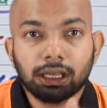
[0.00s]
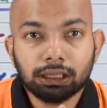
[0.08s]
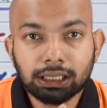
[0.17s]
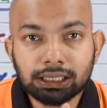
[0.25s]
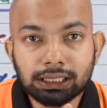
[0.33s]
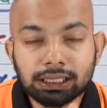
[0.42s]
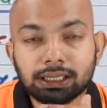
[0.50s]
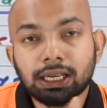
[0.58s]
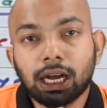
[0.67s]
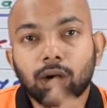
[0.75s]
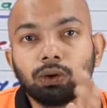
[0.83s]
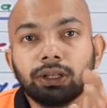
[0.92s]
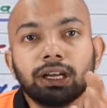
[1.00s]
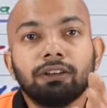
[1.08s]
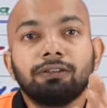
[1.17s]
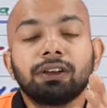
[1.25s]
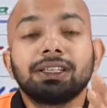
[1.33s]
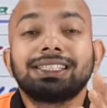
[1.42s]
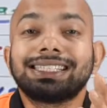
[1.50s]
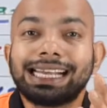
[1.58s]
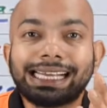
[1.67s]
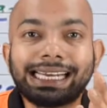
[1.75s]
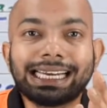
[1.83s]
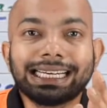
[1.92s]
This is how they have
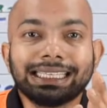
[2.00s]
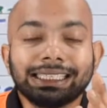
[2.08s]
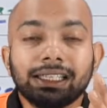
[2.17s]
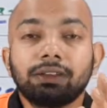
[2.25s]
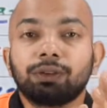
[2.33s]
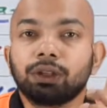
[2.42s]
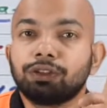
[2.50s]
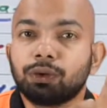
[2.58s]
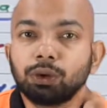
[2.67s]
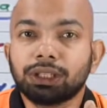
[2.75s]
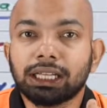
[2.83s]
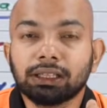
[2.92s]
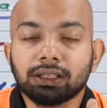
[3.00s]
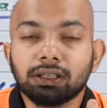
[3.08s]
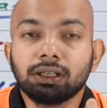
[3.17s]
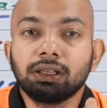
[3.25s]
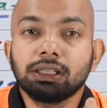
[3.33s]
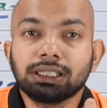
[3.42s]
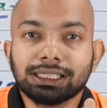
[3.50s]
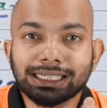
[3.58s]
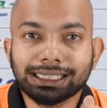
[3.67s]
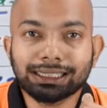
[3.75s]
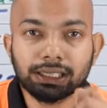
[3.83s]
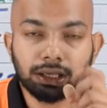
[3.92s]
segregated it for the fourth and the
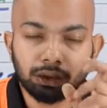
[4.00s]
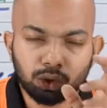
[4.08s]
sixth year.